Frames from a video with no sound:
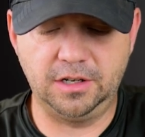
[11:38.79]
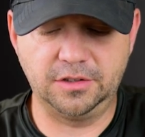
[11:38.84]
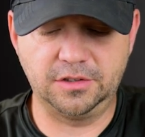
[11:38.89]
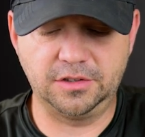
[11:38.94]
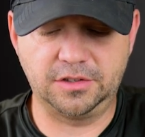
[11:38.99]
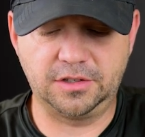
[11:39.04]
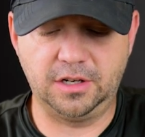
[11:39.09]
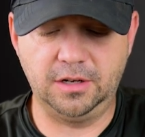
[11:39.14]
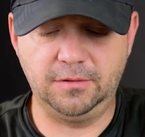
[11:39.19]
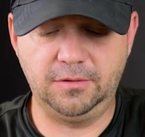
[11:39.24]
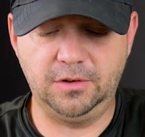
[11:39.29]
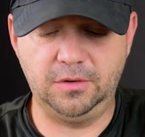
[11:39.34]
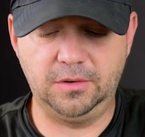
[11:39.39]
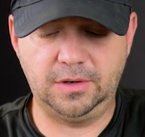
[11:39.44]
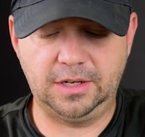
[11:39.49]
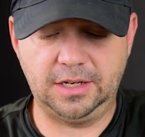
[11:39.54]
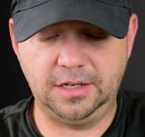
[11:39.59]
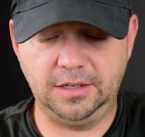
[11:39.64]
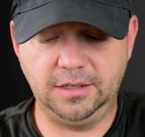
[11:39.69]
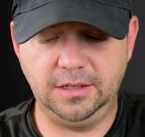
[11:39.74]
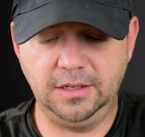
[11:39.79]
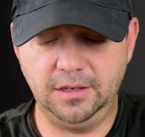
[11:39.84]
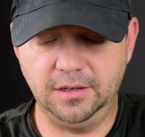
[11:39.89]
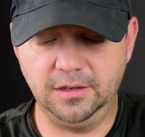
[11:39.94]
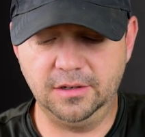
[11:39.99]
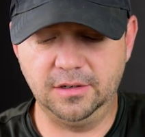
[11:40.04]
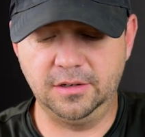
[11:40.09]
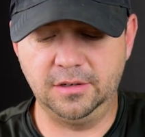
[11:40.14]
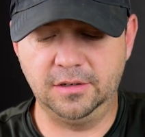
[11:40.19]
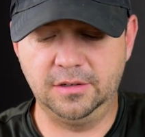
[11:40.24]
And just to give you an
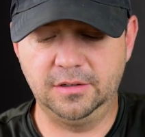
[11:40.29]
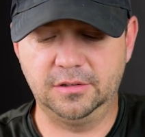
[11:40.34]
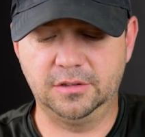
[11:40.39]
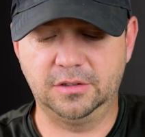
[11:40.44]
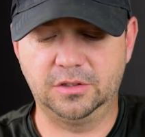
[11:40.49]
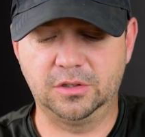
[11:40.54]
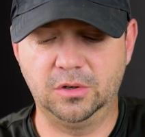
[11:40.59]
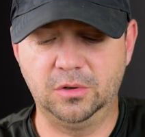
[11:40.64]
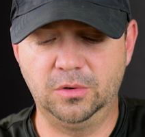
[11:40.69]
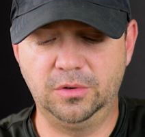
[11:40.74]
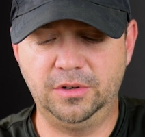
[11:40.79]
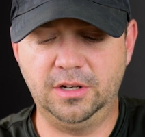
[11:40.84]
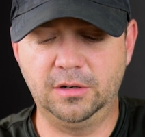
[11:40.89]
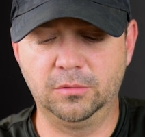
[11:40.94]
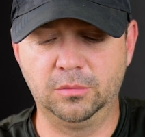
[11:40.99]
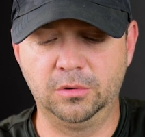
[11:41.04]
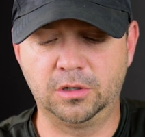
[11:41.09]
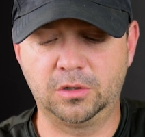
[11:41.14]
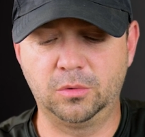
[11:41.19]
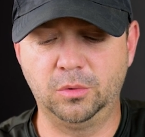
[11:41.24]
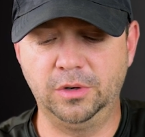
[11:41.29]
idea, so network